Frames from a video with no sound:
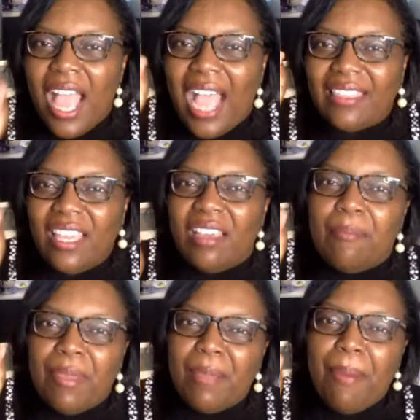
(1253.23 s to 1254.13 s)
I think a
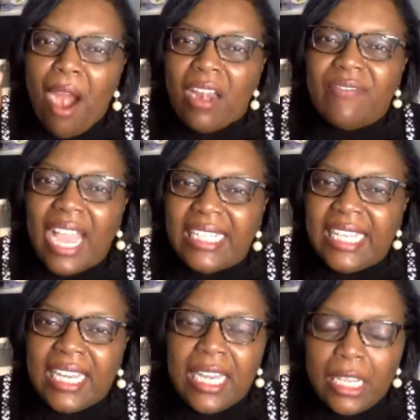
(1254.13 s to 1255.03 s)
big part of
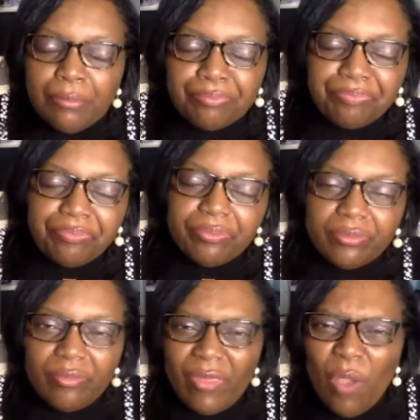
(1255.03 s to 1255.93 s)
identity,
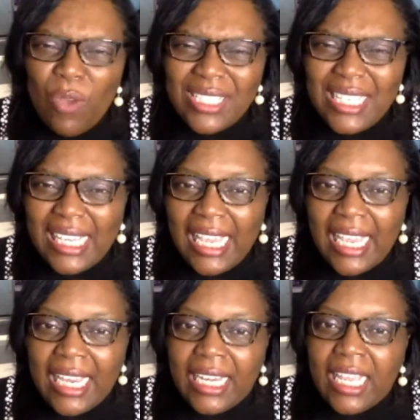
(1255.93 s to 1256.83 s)
once
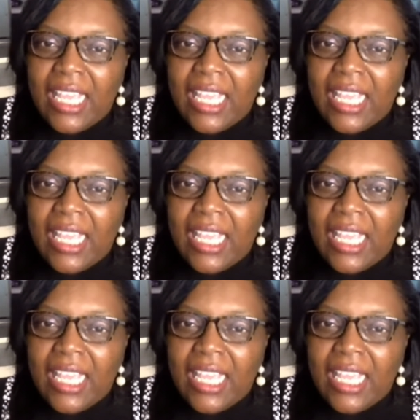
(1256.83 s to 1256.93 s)
again,